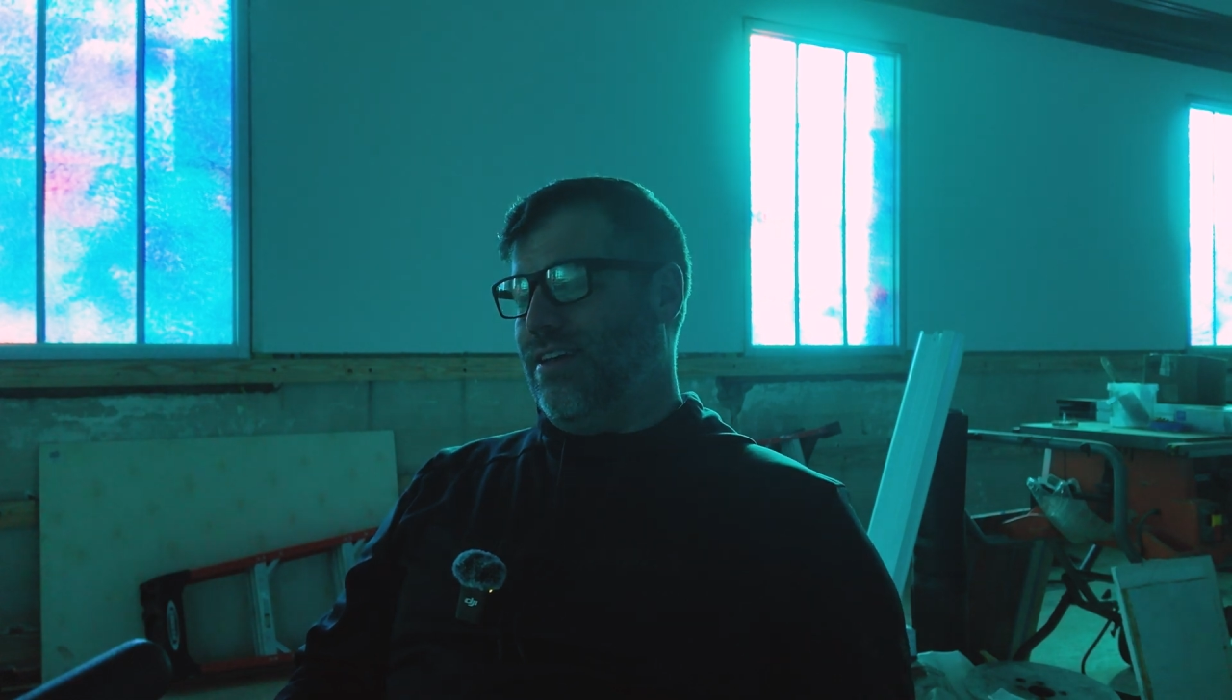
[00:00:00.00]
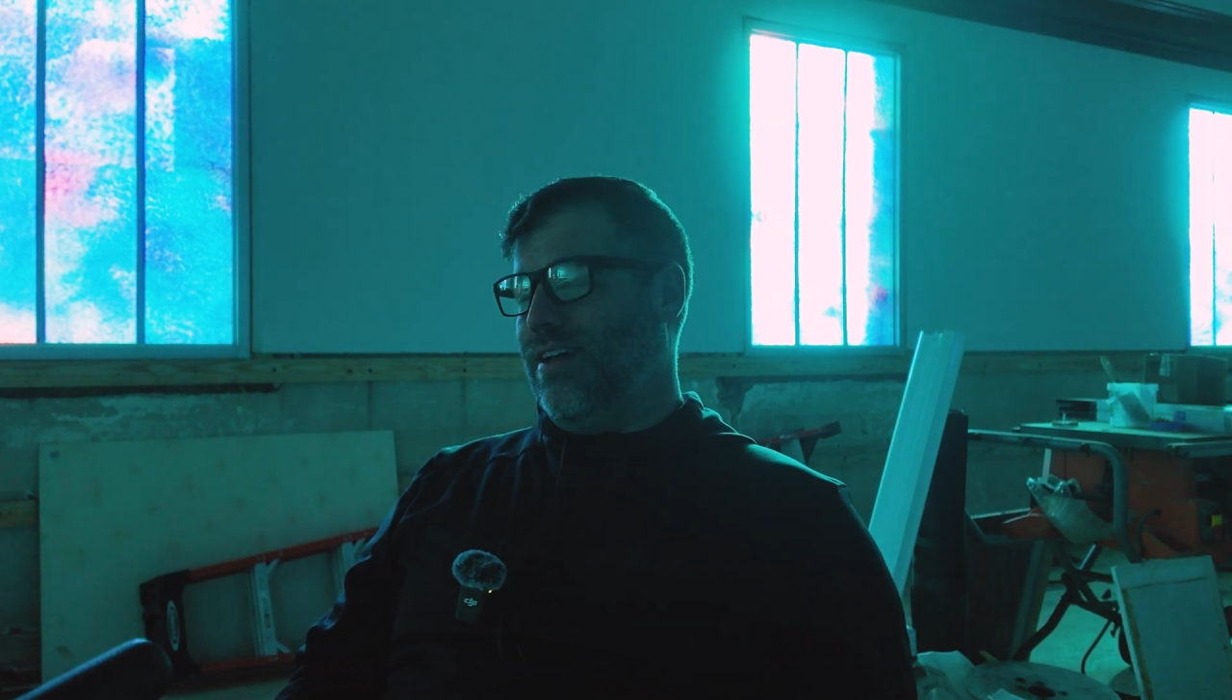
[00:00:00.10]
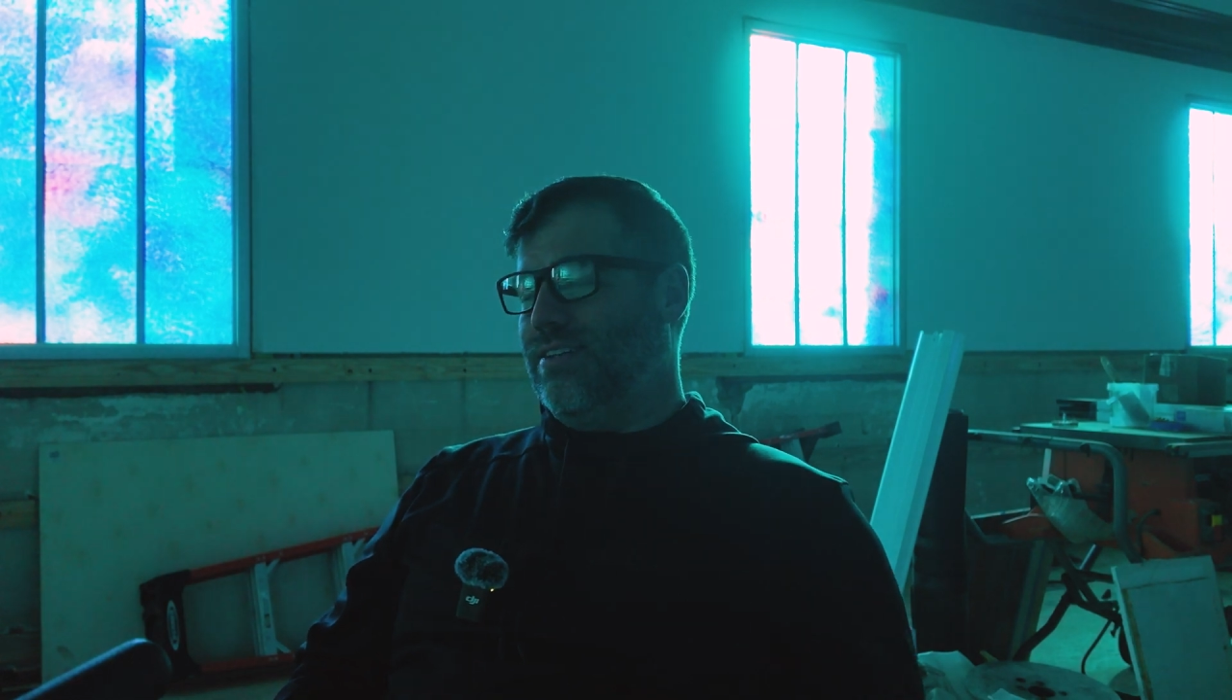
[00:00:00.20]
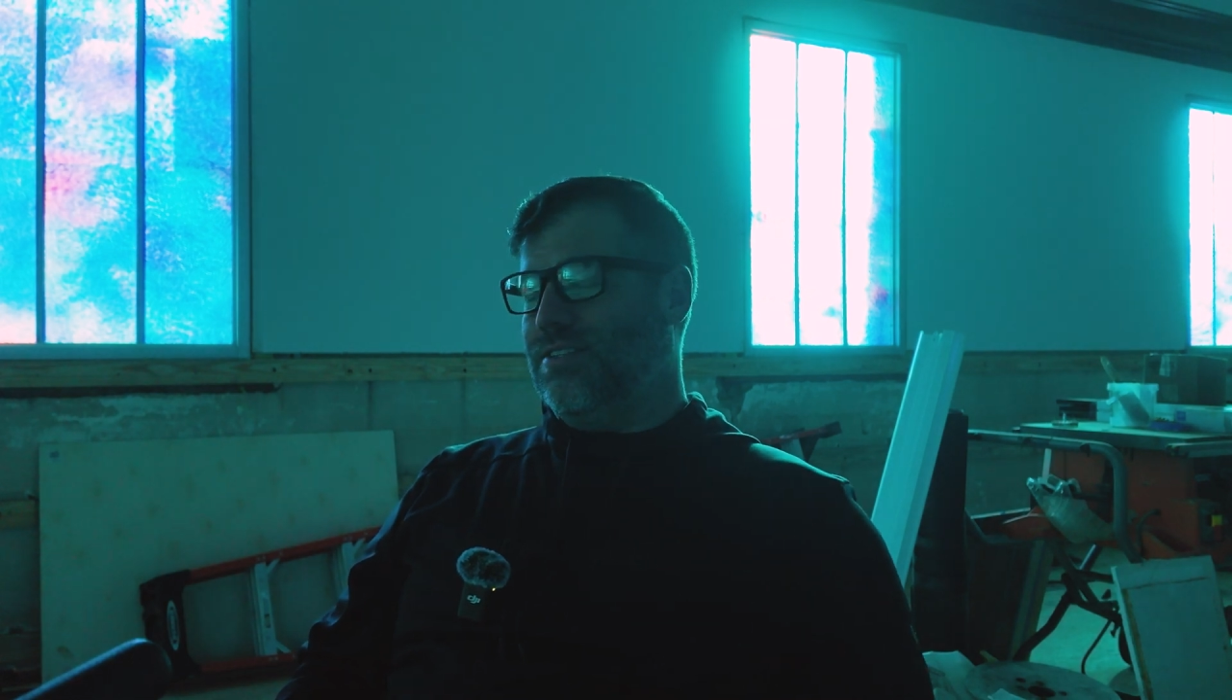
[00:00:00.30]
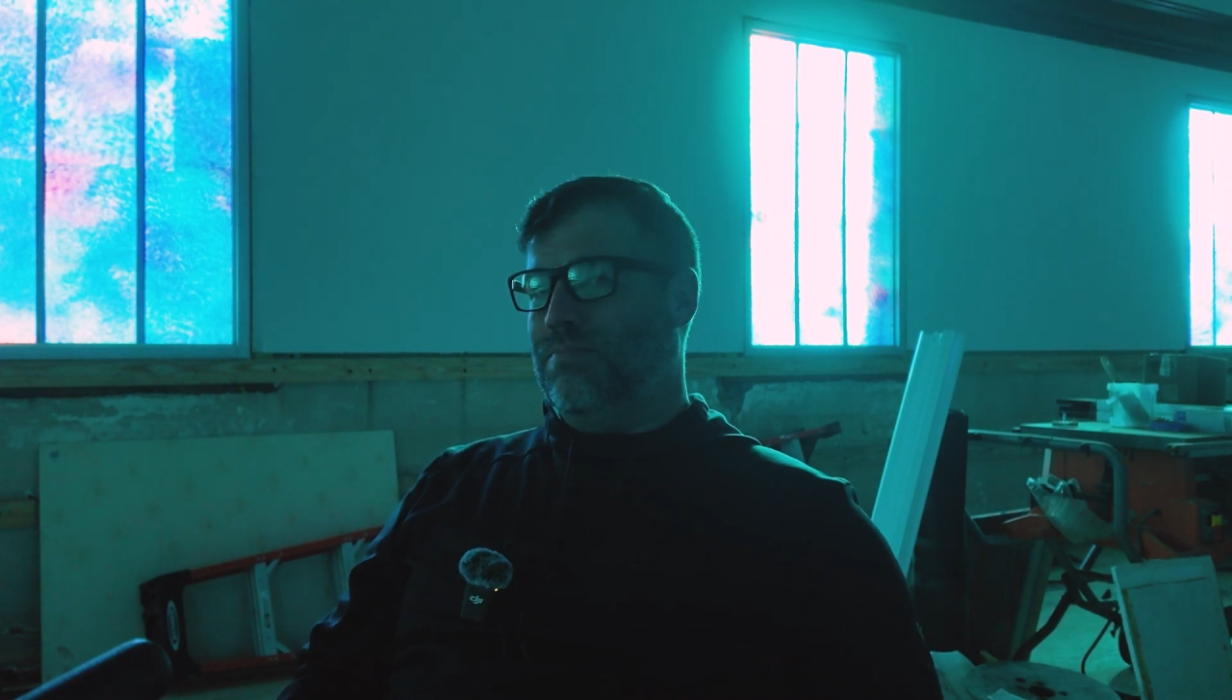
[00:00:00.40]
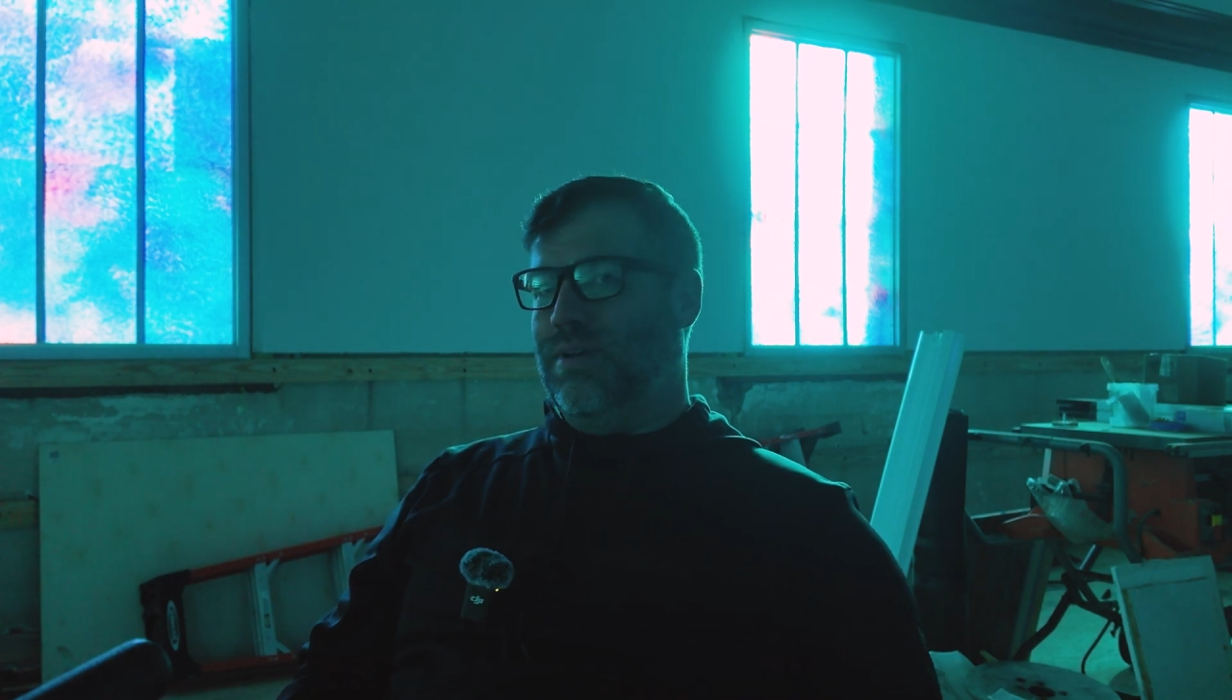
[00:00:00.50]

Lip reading: nuts.